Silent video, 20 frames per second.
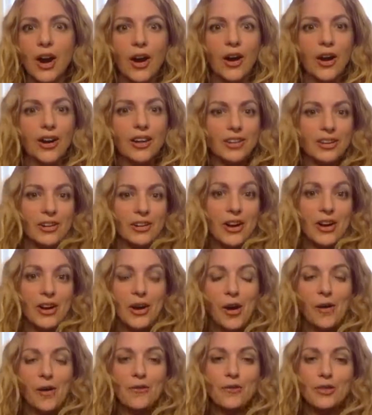you're
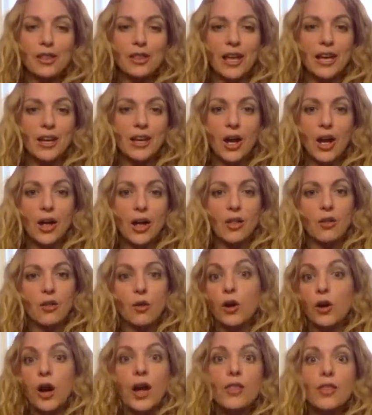uncomfortable, like,
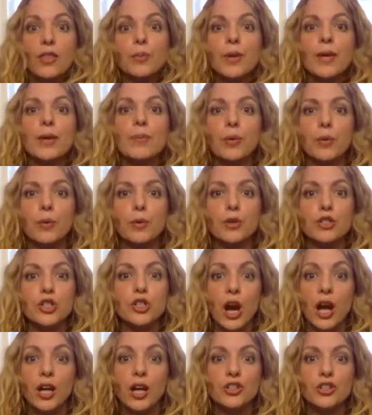or other people will
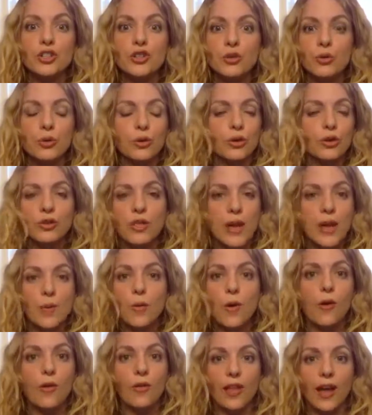judge, or they
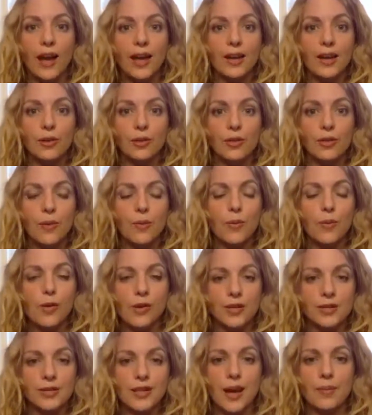won't like, or they won't
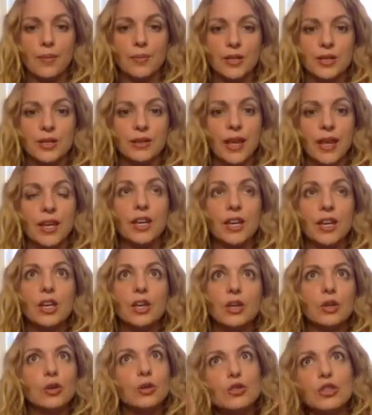accept. And like,
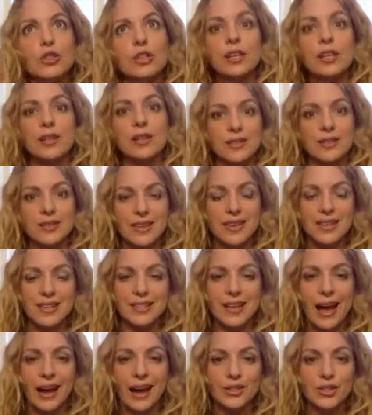usually it's the
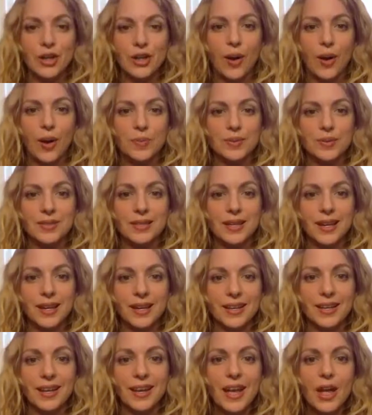exact opposite.
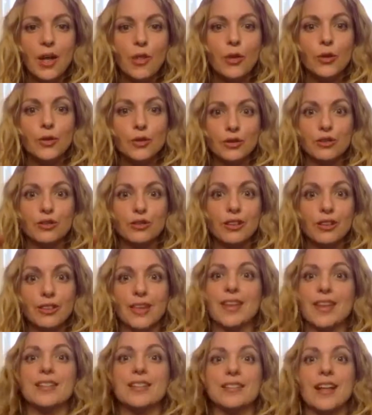Those are the
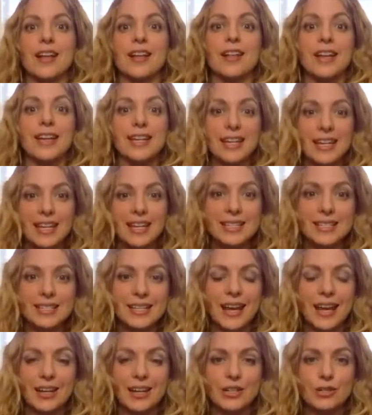things that like need to
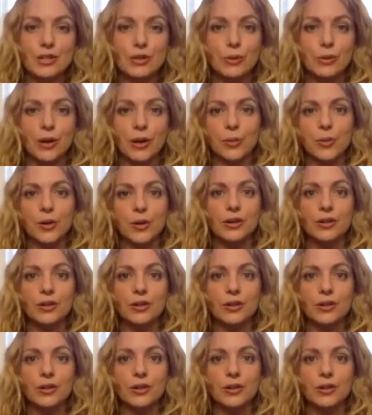get into our world.